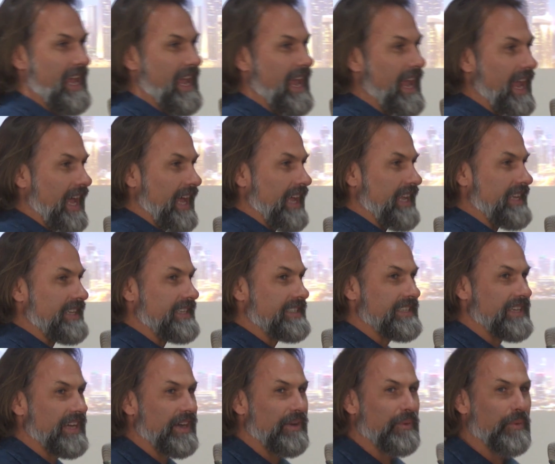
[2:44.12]

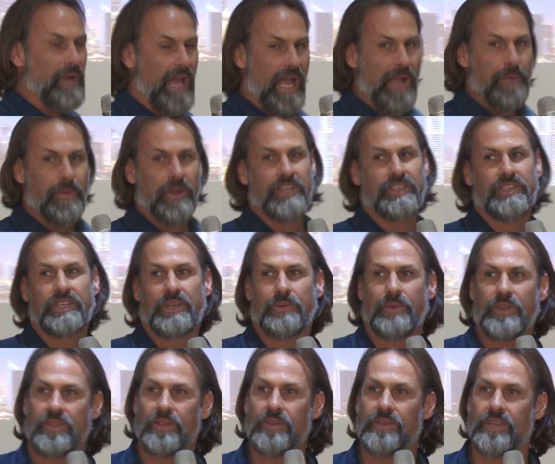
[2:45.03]
And what I want to share
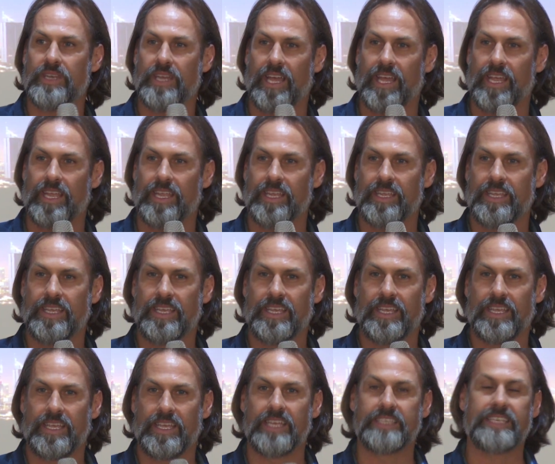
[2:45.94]
with you today
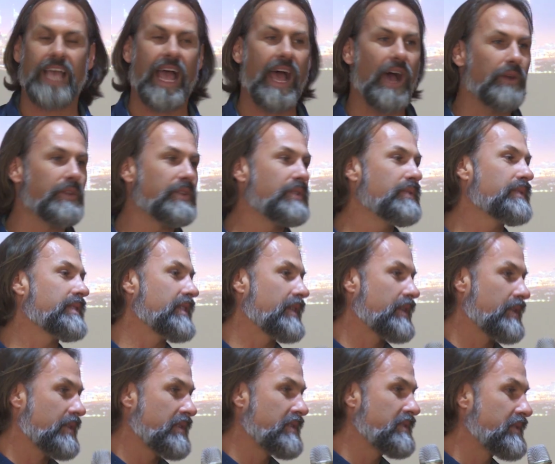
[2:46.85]
is how you
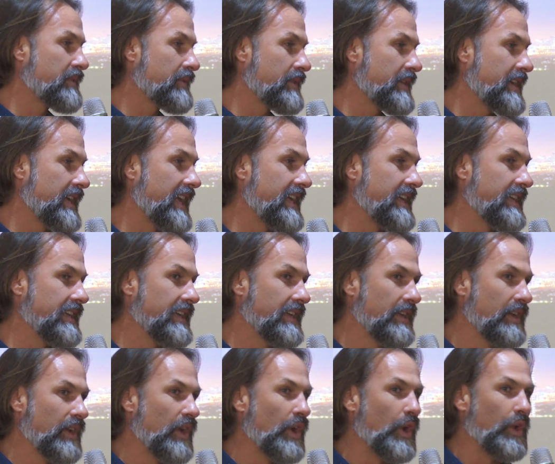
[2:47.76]
can create
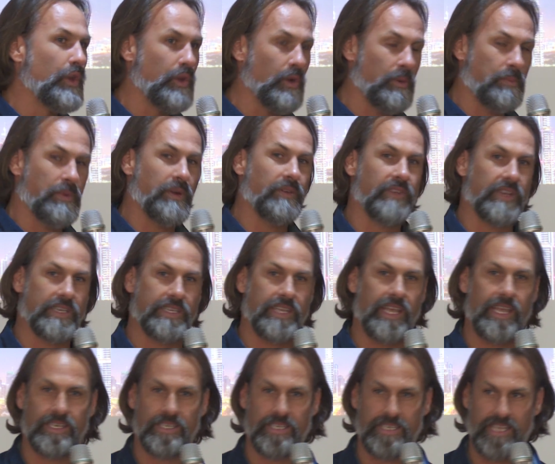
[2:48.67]
your perfect
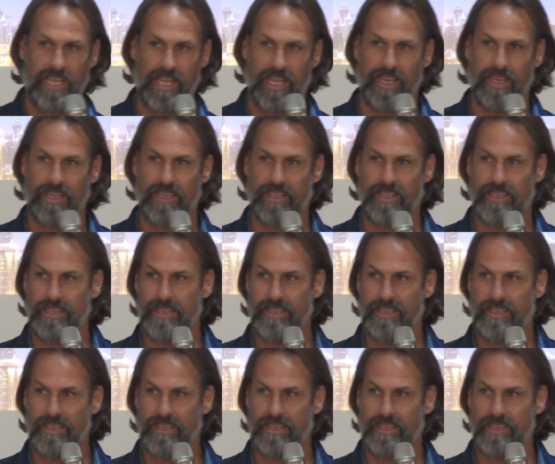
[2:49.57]
day today.